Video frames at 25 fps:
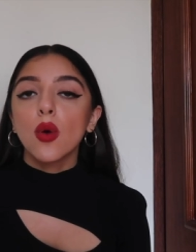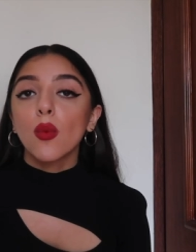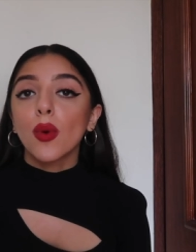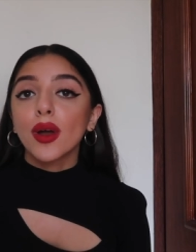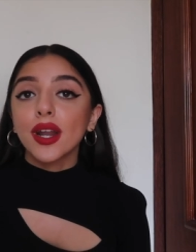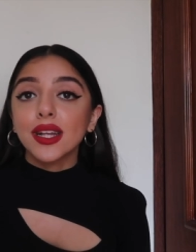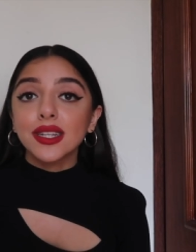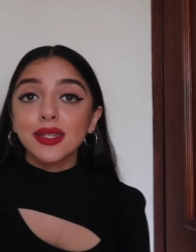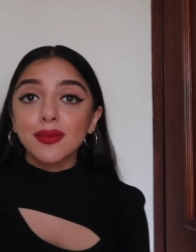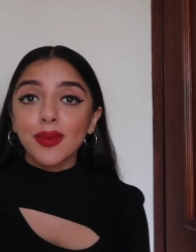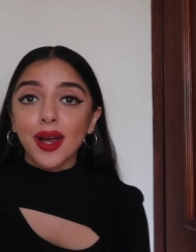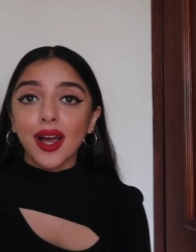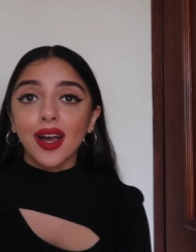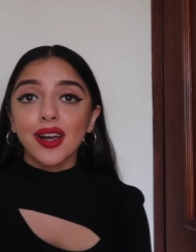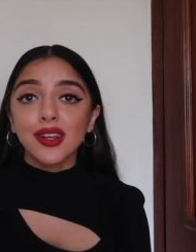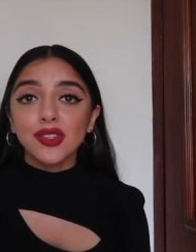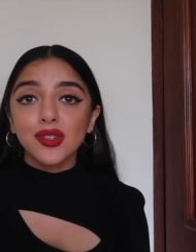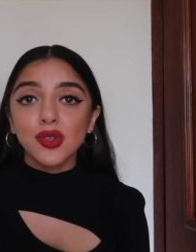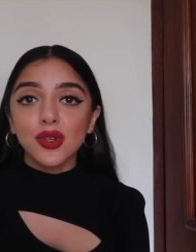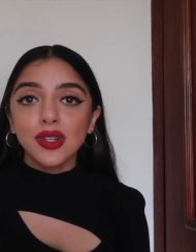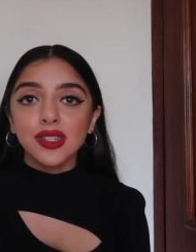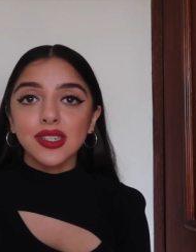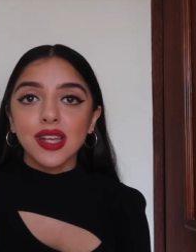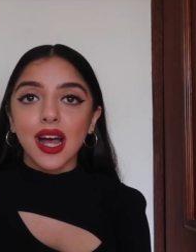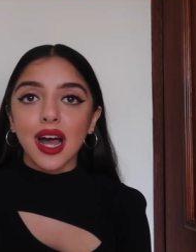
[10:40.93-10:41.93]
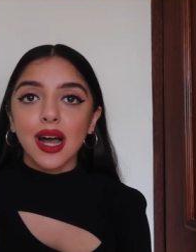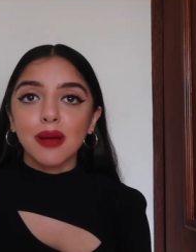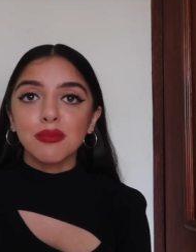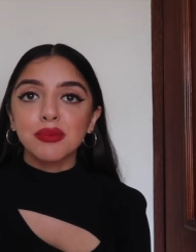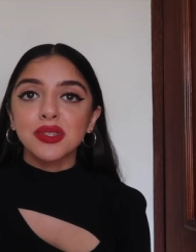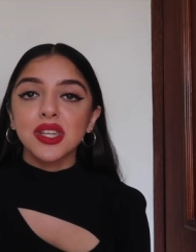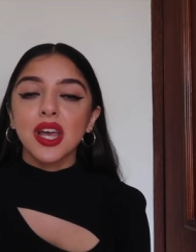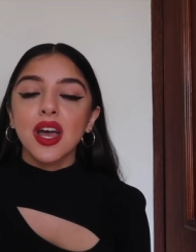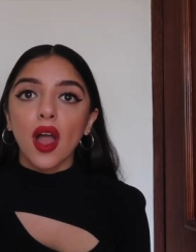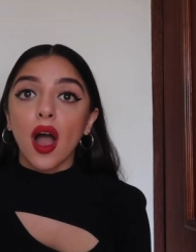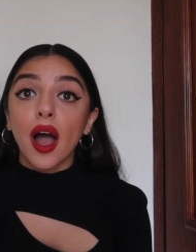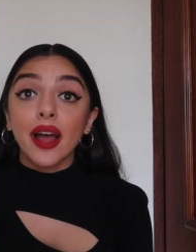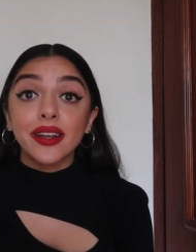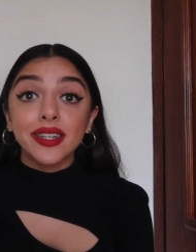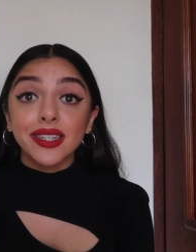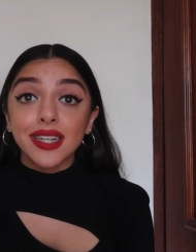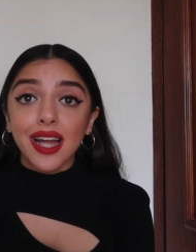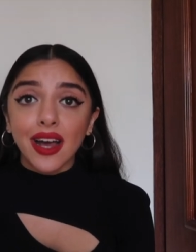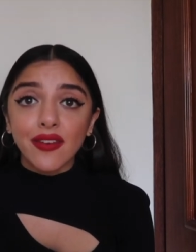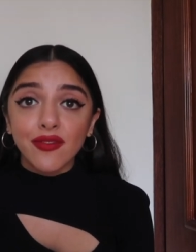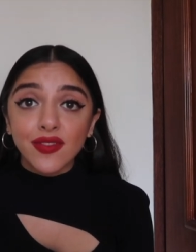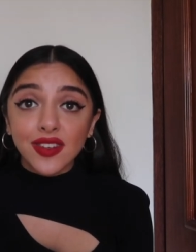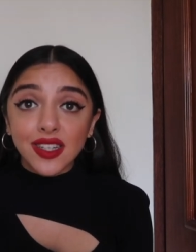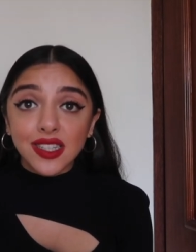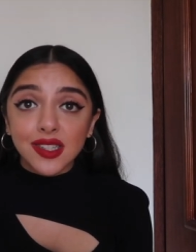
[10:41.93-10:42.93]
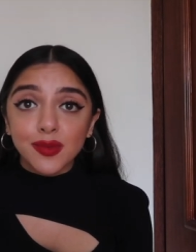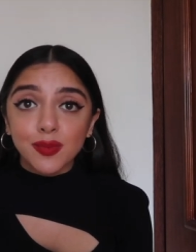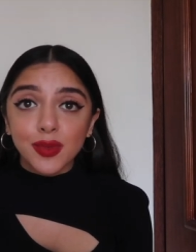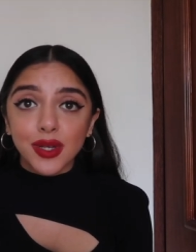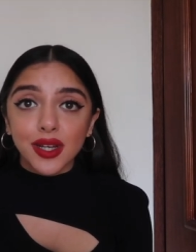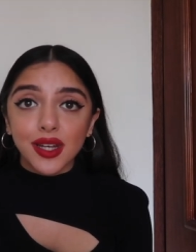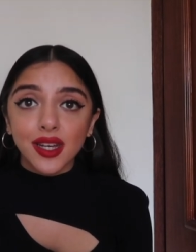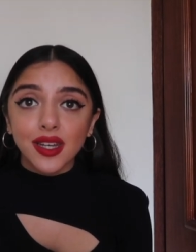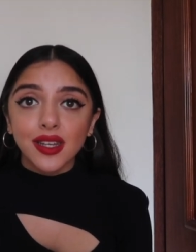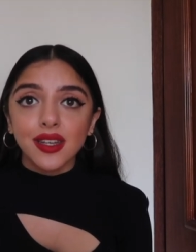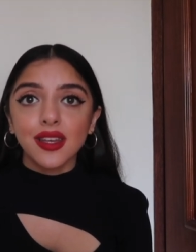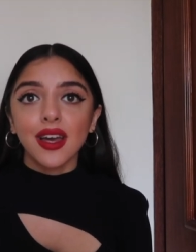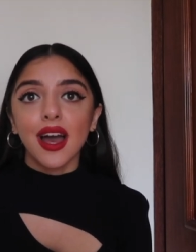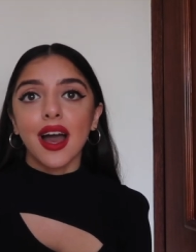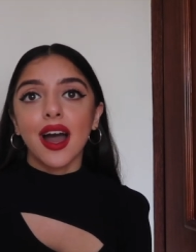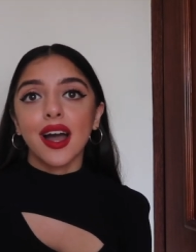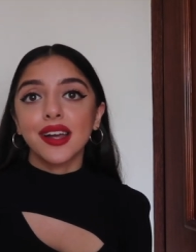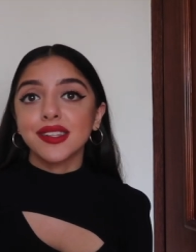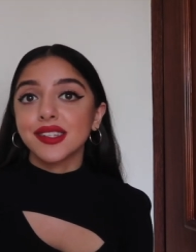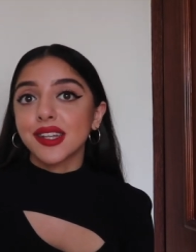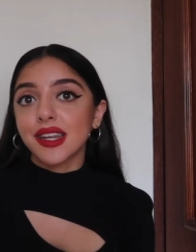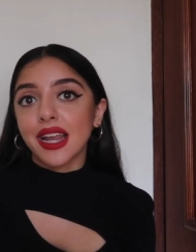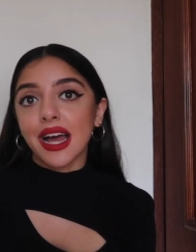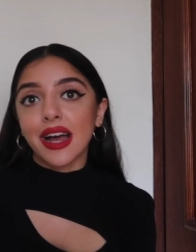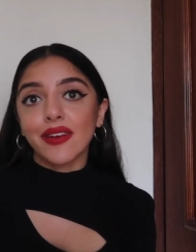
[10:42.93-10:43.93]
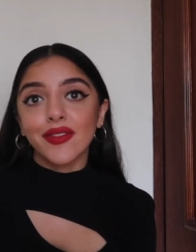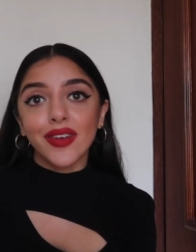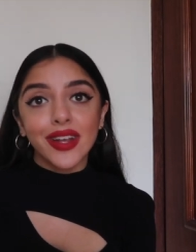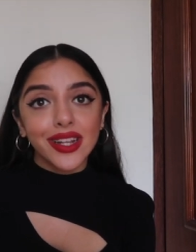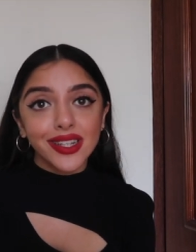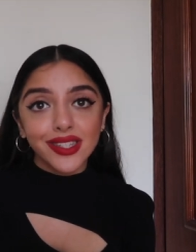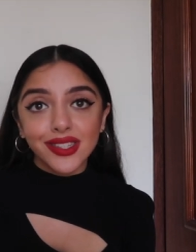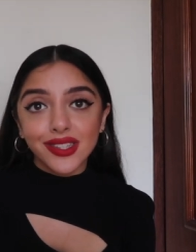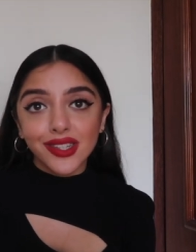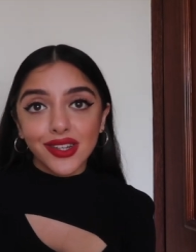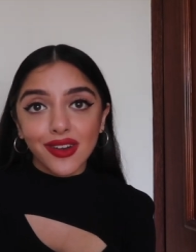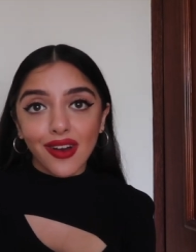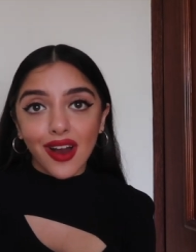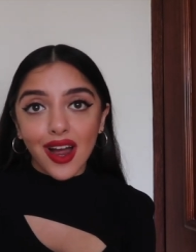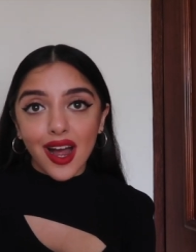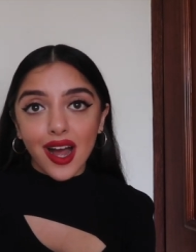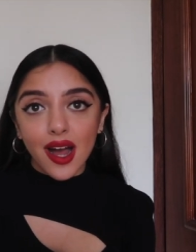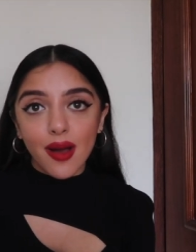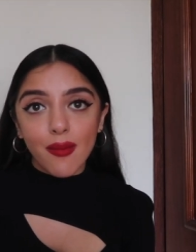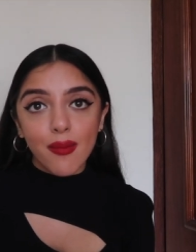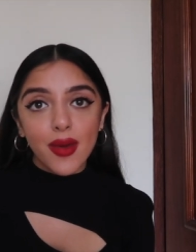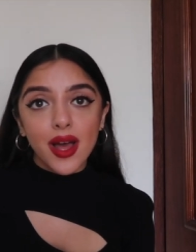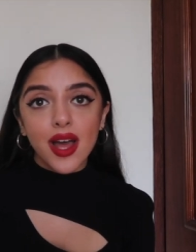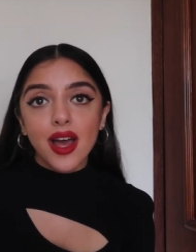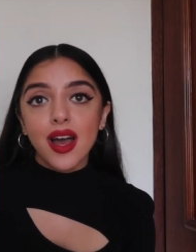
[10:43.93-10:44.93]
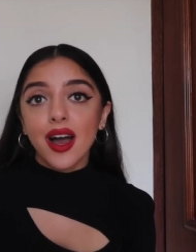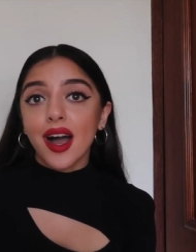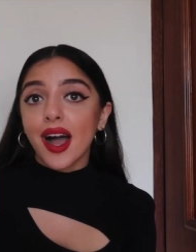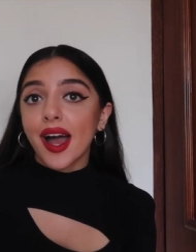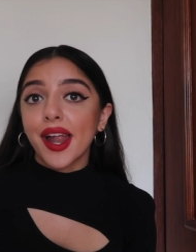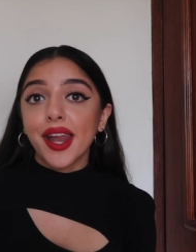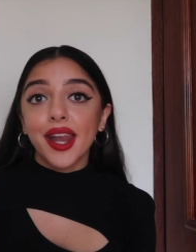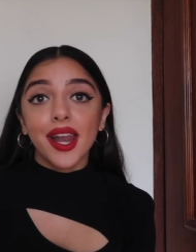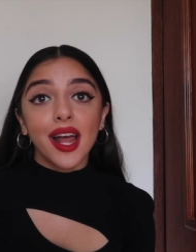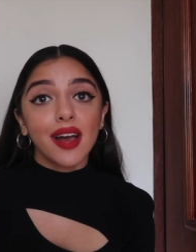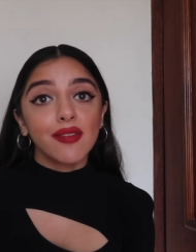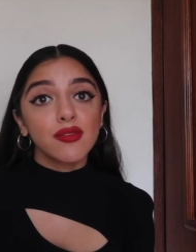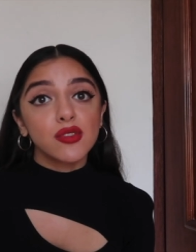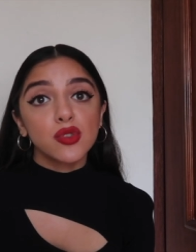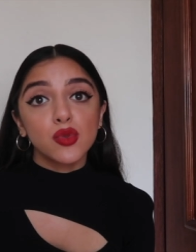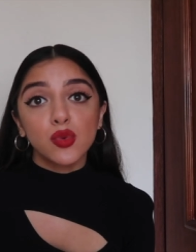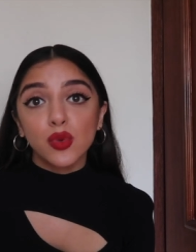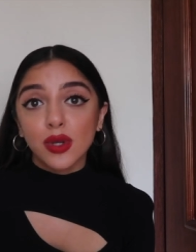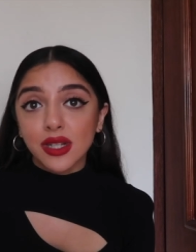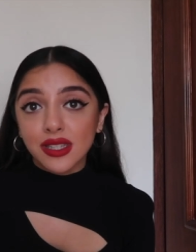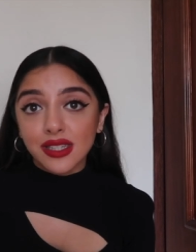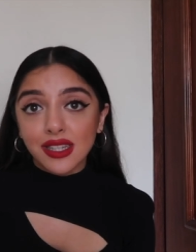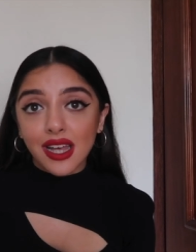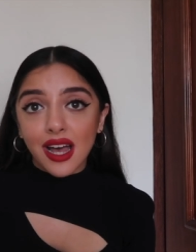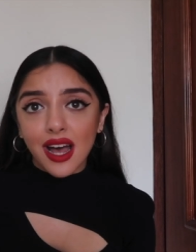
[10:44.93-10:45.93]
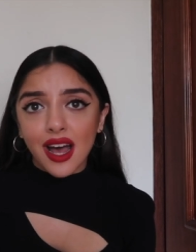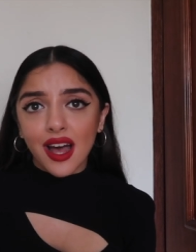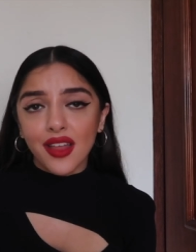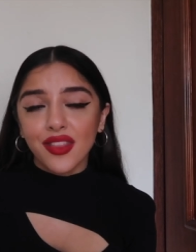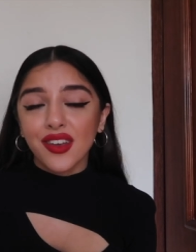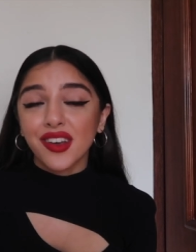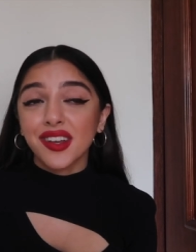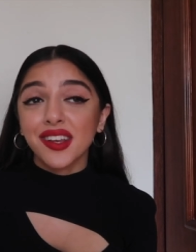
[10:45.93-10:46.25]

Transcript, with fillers: When I did my high school exams, I didn't have Facebook, I didn't have Instagram, I didn't have Twitter.